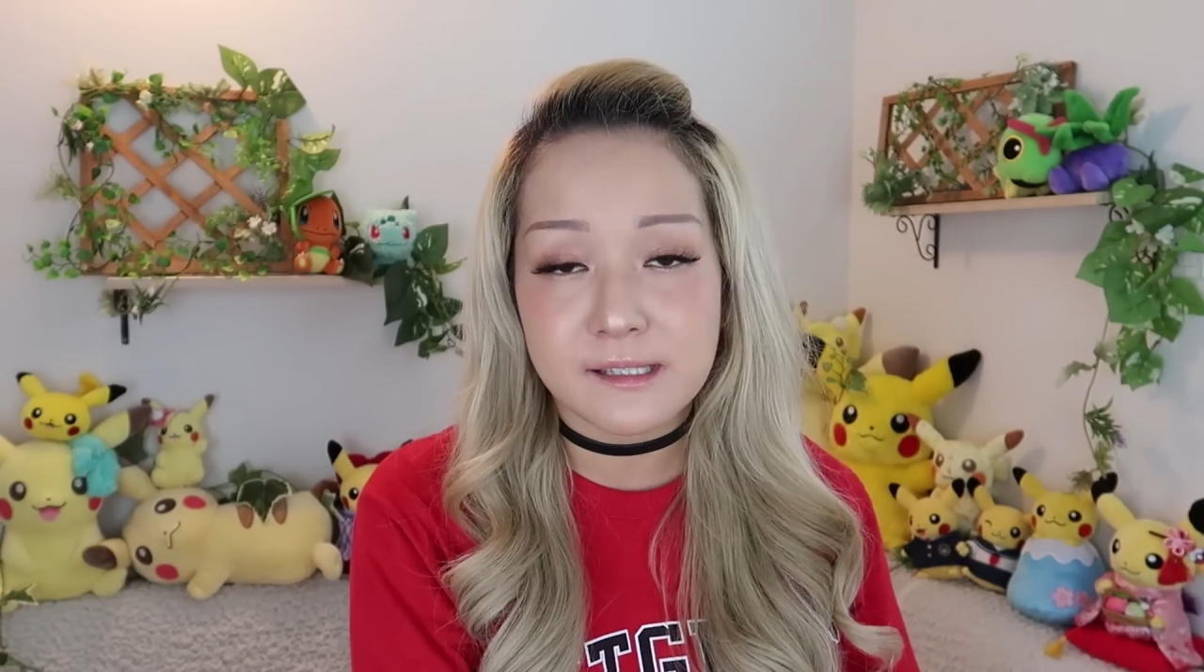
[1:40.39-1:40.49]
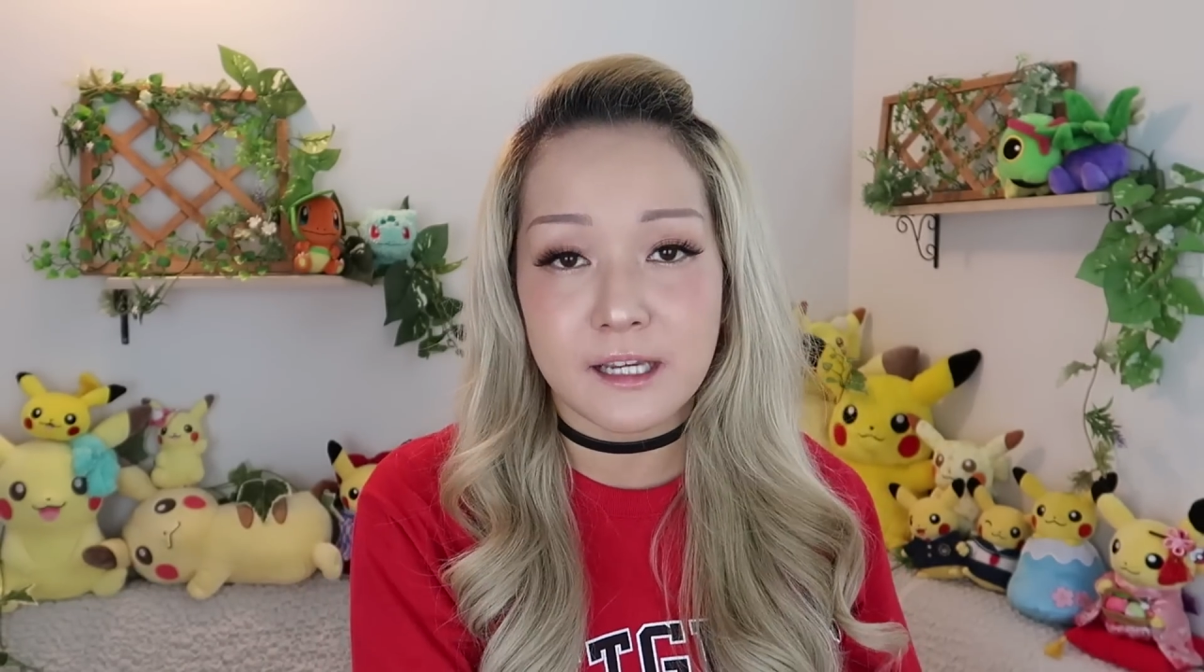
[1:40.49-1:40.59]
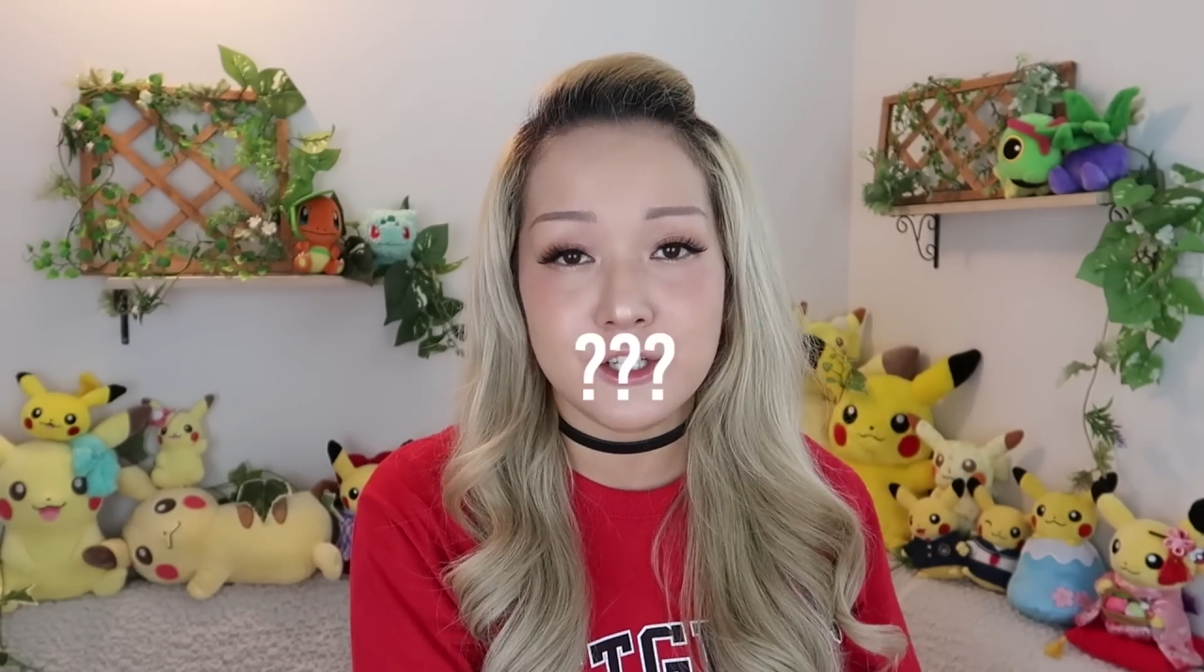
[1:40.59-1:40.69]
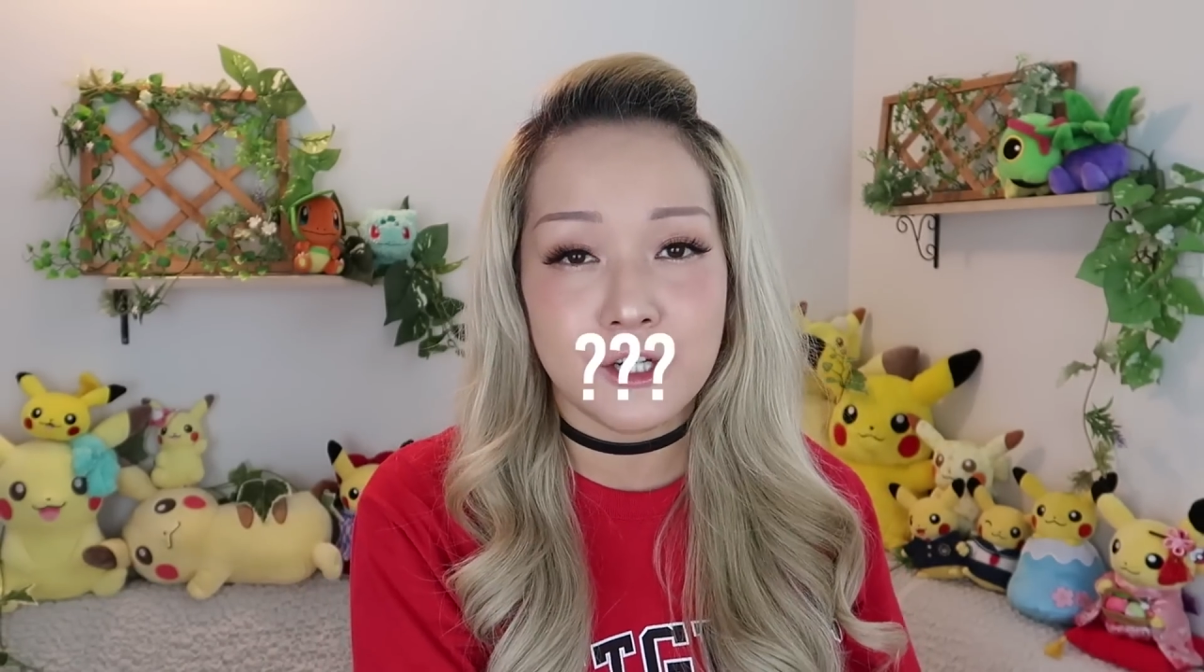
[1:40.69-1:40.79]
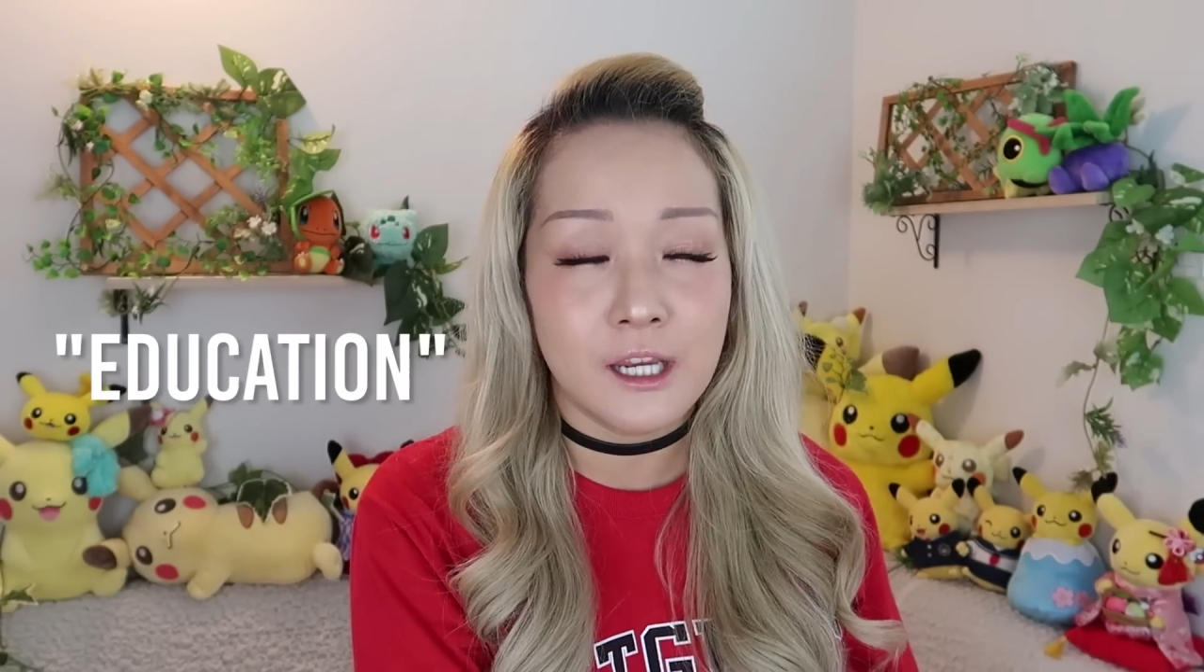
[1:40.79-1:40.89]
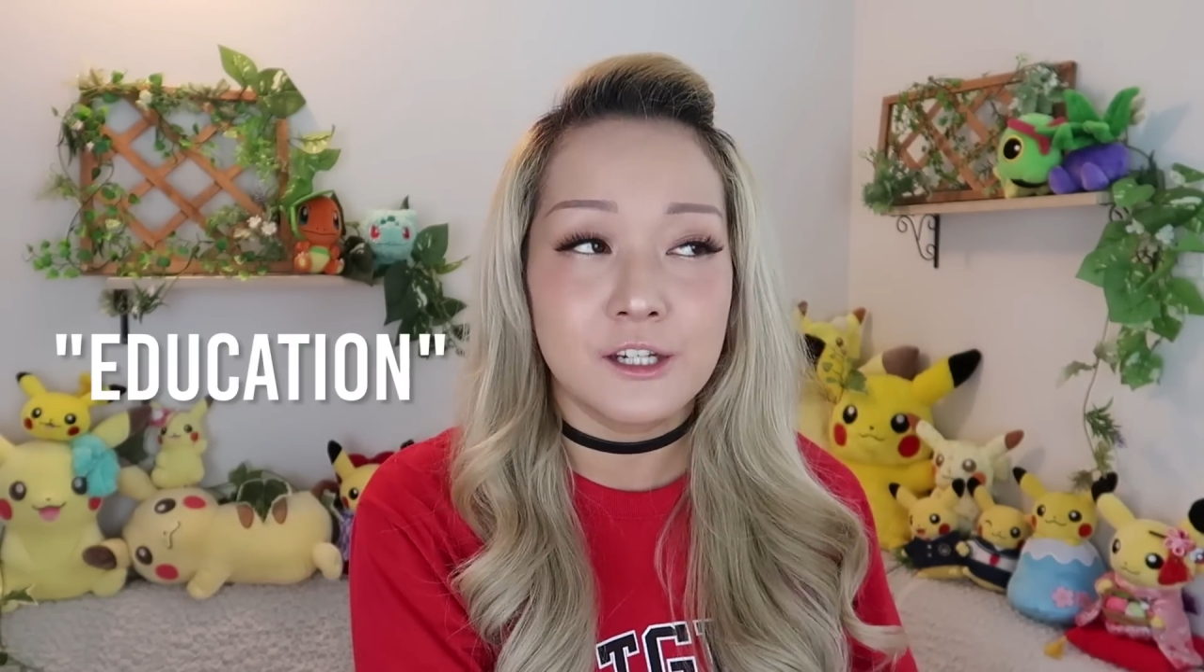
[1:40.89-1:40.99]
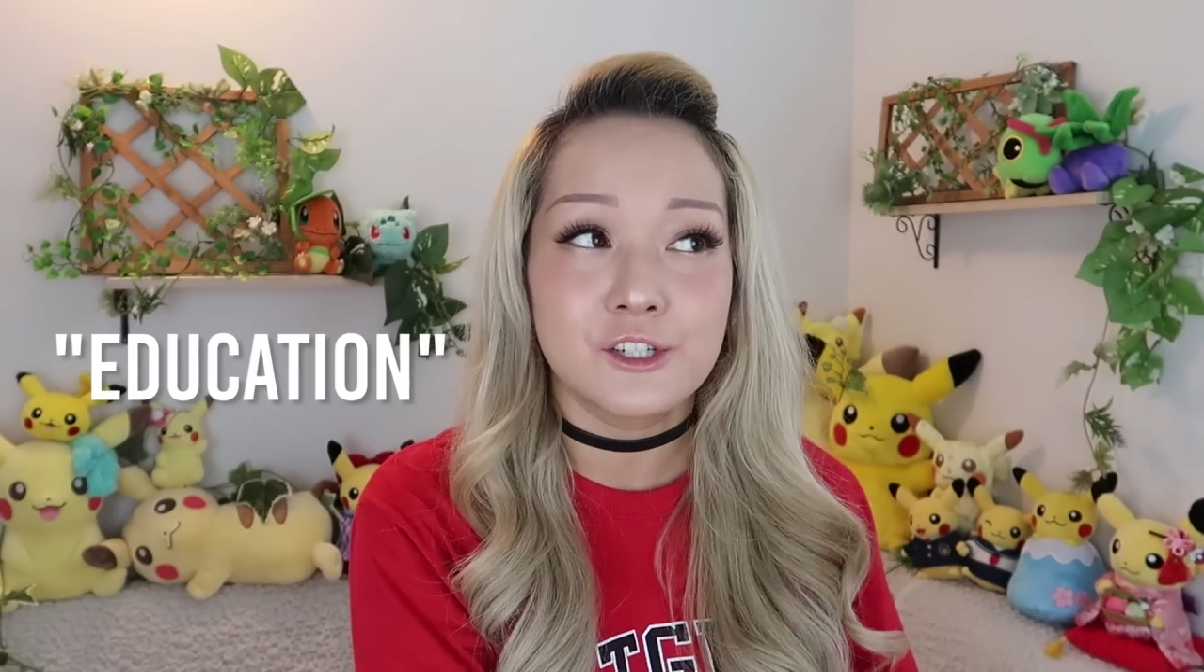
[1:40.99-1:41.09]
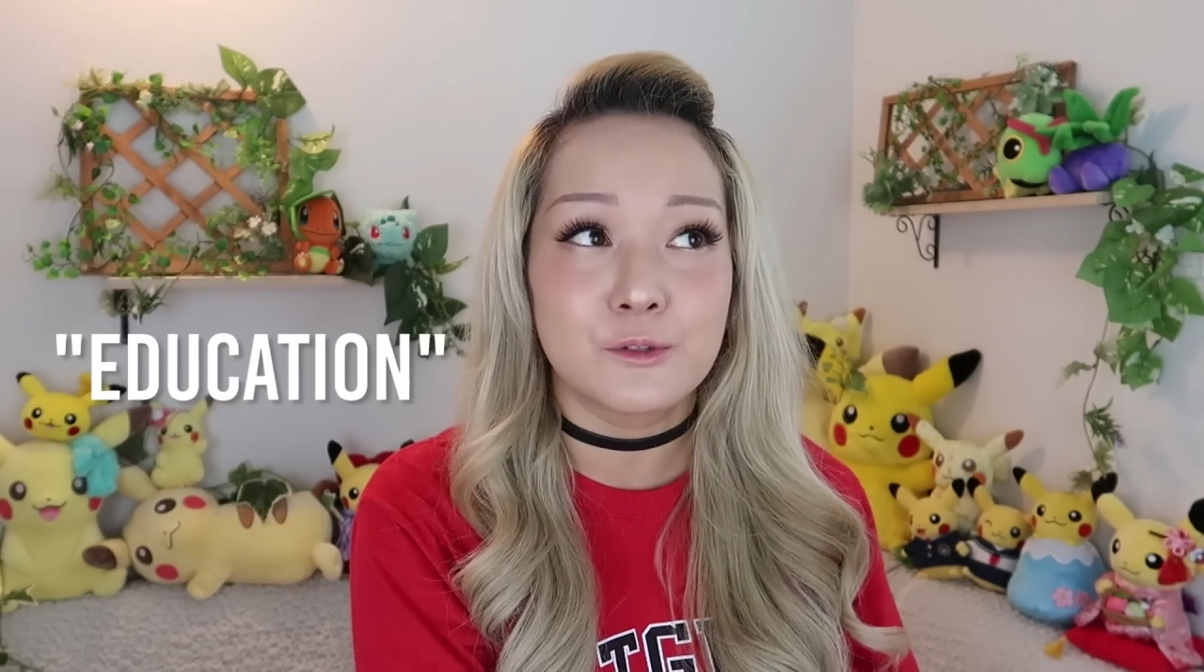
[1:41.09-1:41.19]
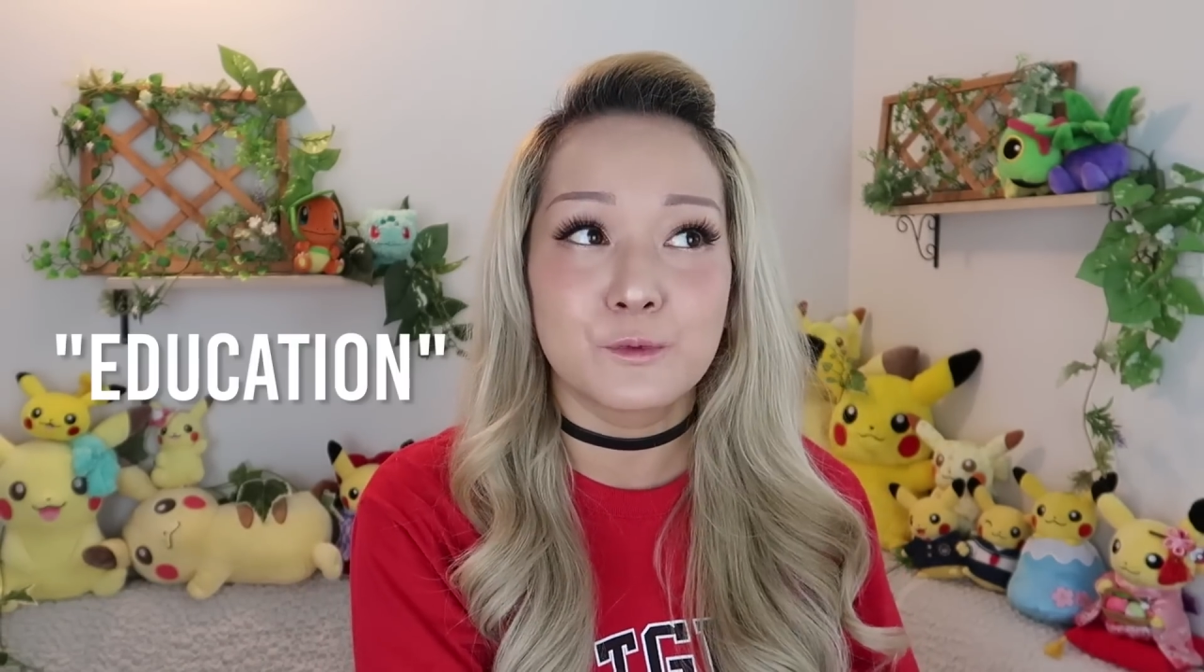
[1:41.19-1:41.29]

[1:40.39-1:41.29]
education